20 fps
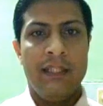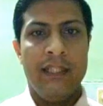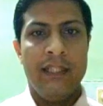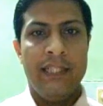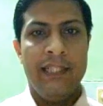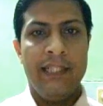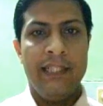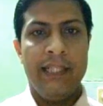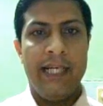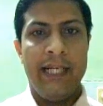
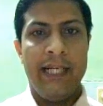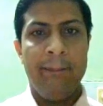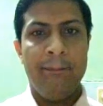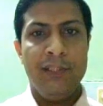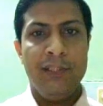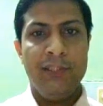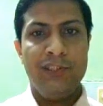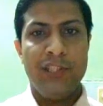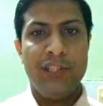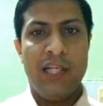in
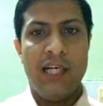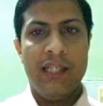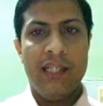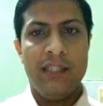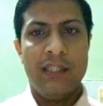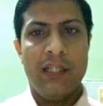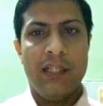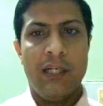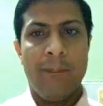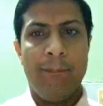NP
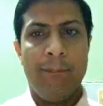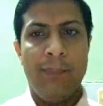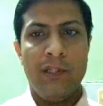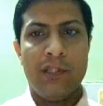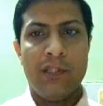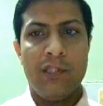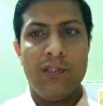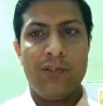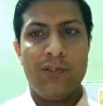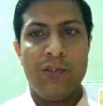chart upper
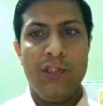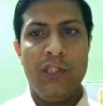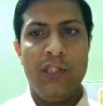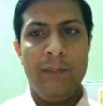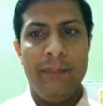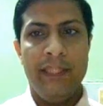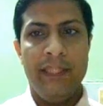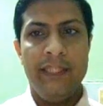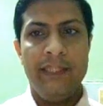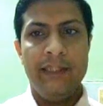control
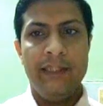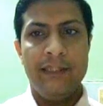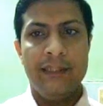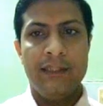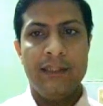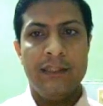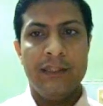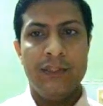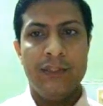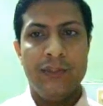limit
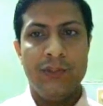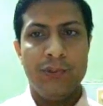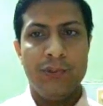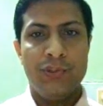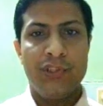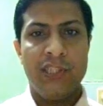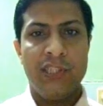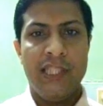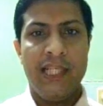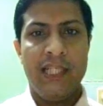
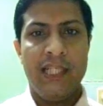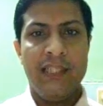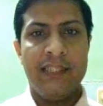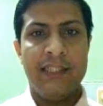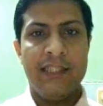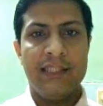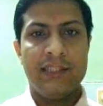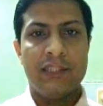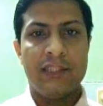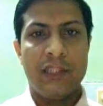UCL
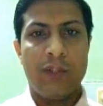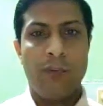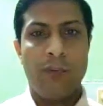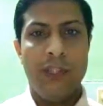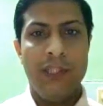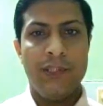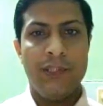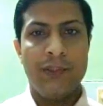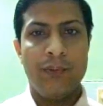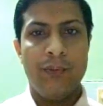that is
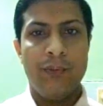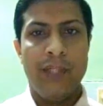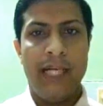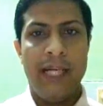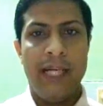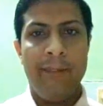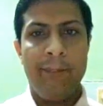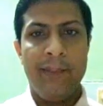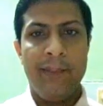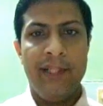equal to
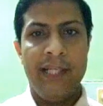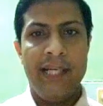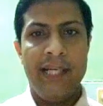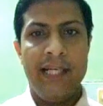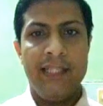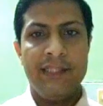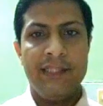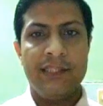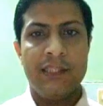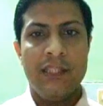NP
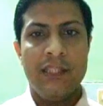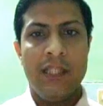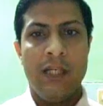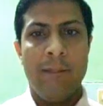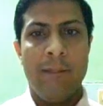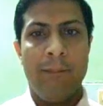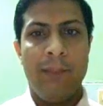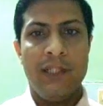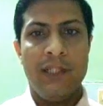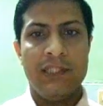dash
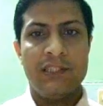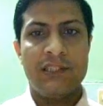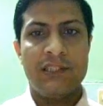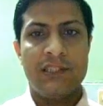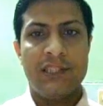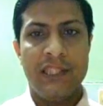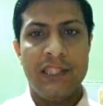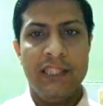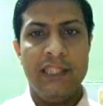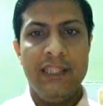plus
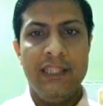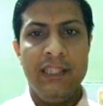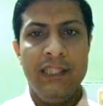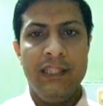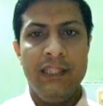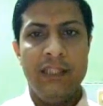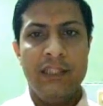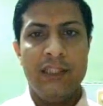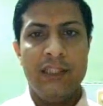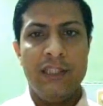
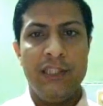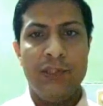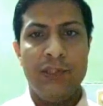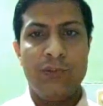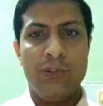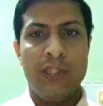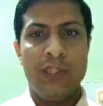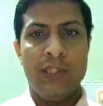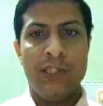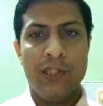3
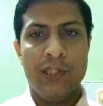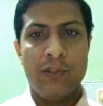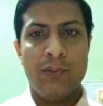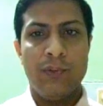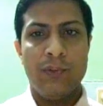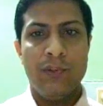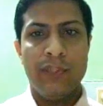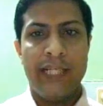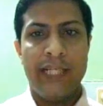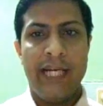into under
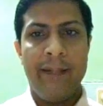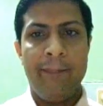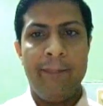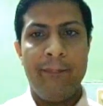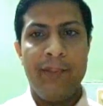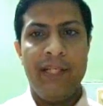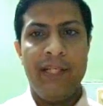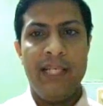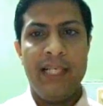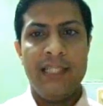root
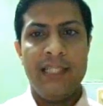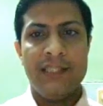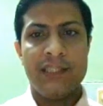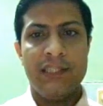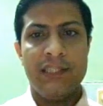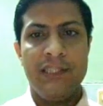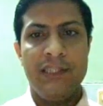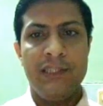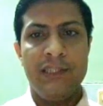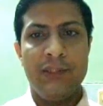NP dash
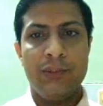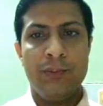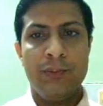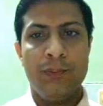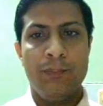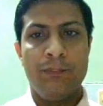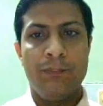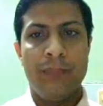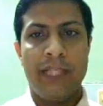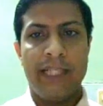
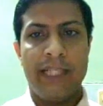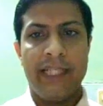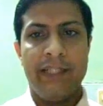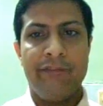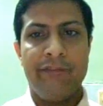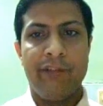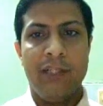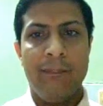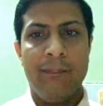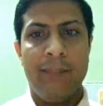into bracket
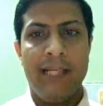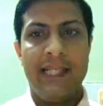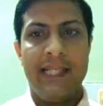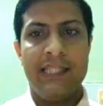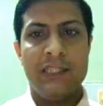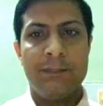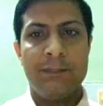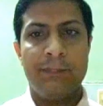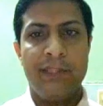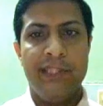1
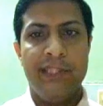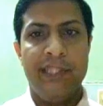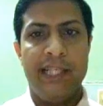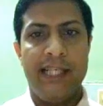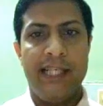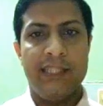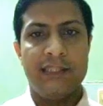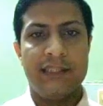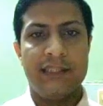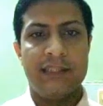minus P
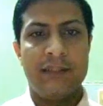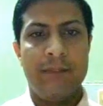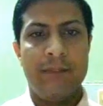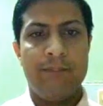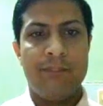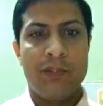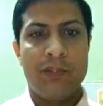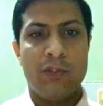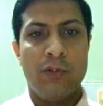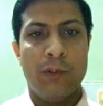dash.
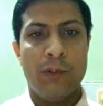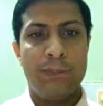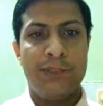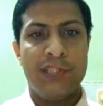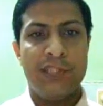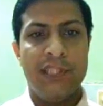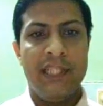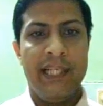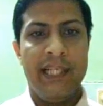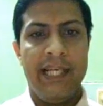
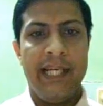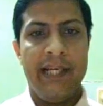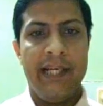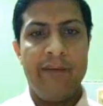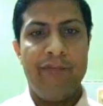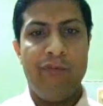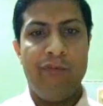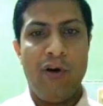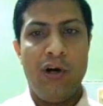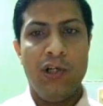Option A
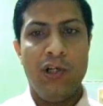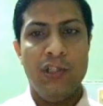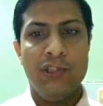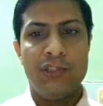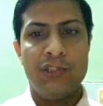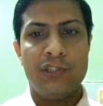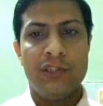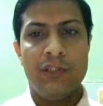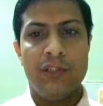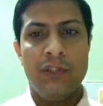
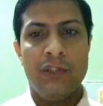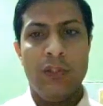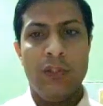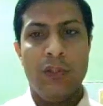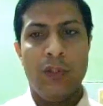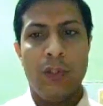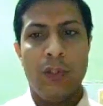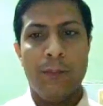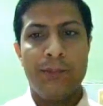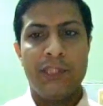false,
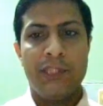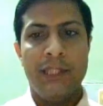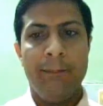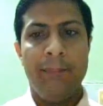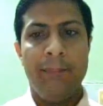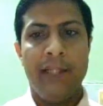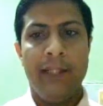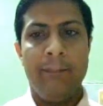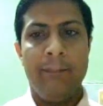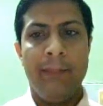option
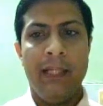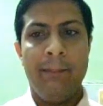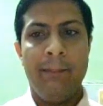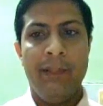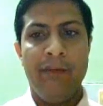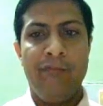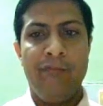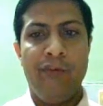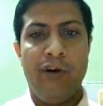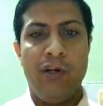B may
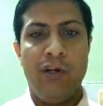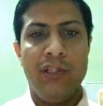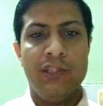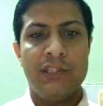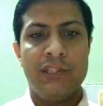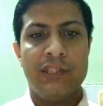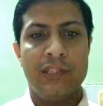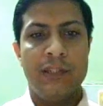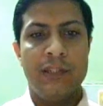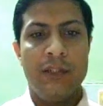be
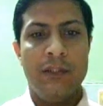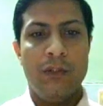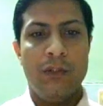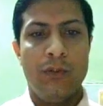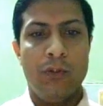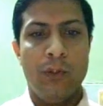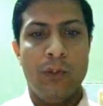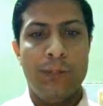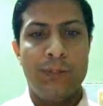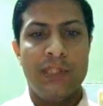false,
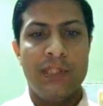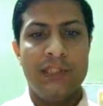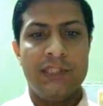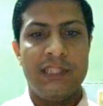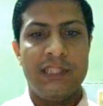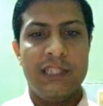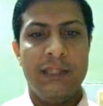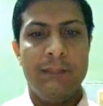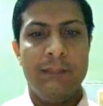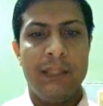option
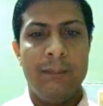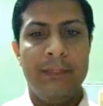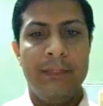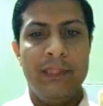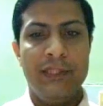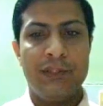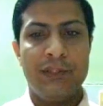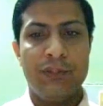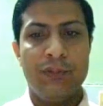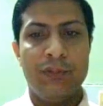C may be
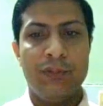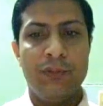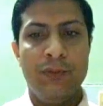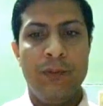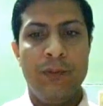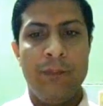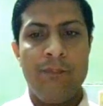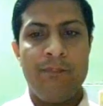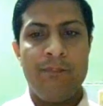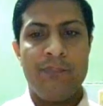true,
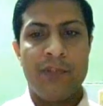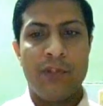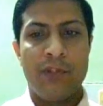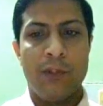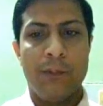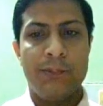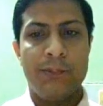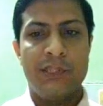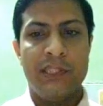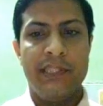
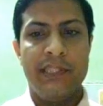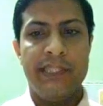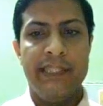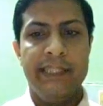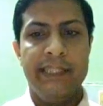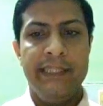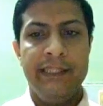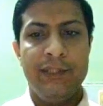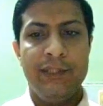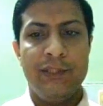option
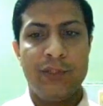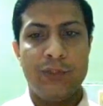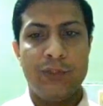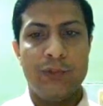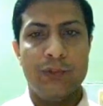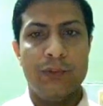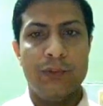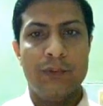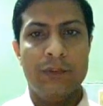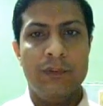D
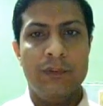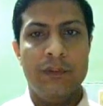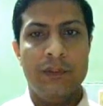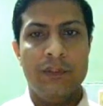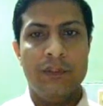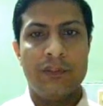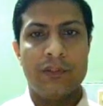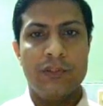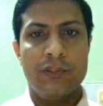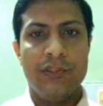true.
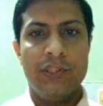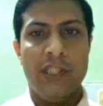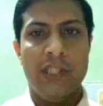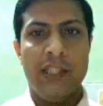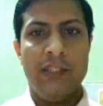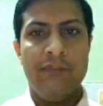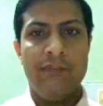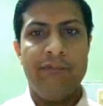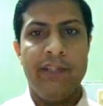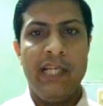So
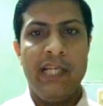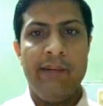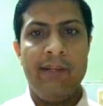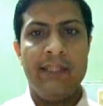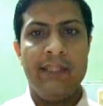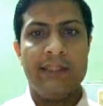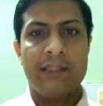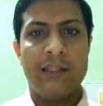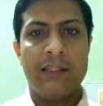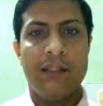here we have
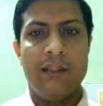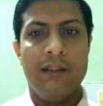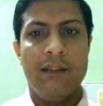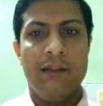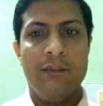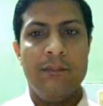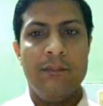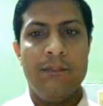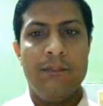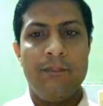
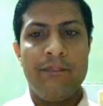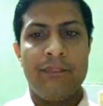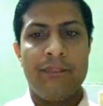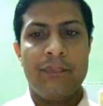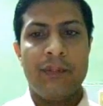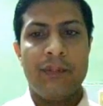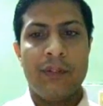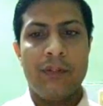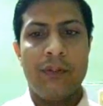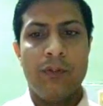answer
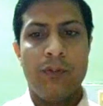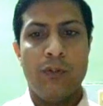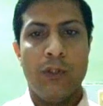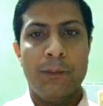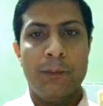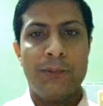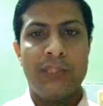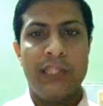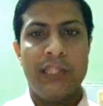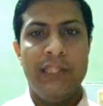
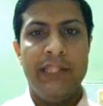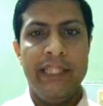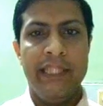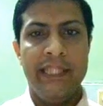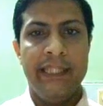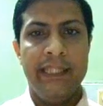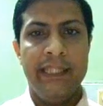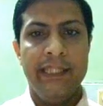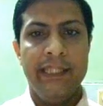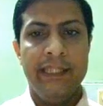option
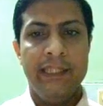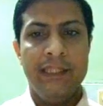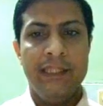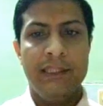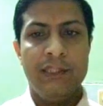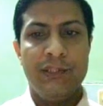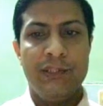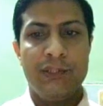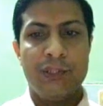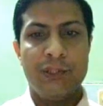D
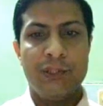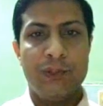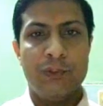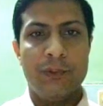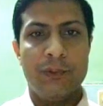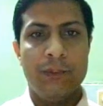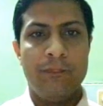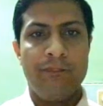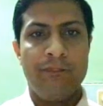true.